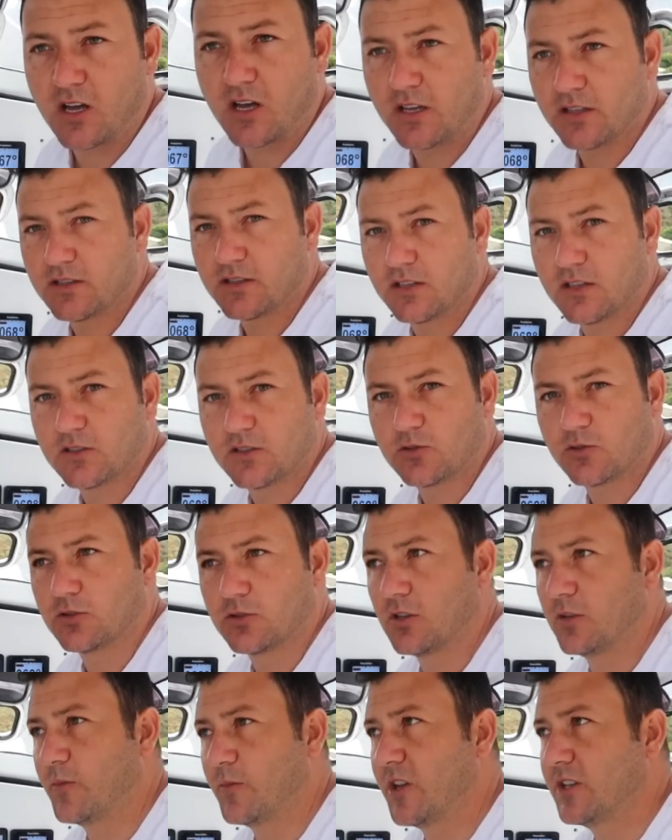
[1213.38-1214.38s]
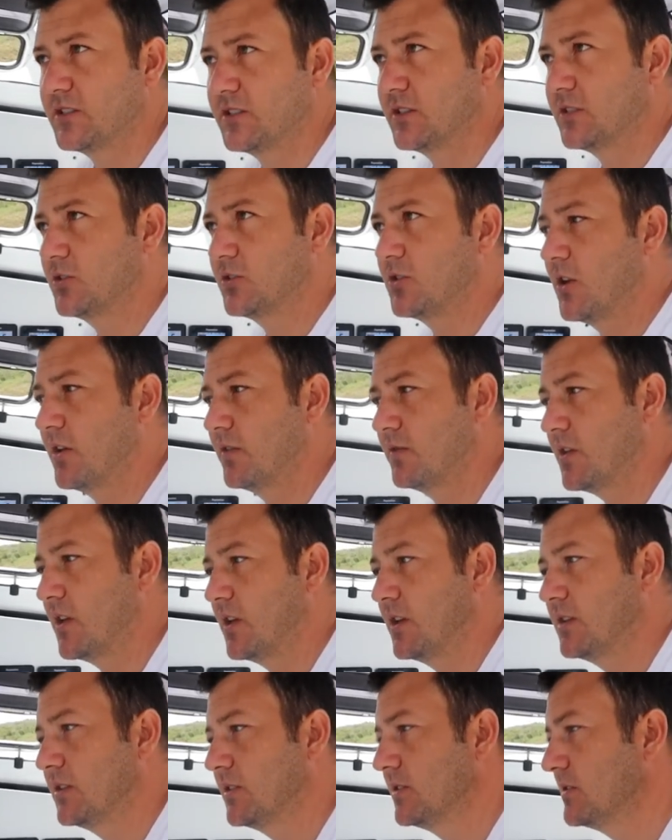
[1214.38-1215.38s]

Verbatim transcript: night, it's also amazing to have that.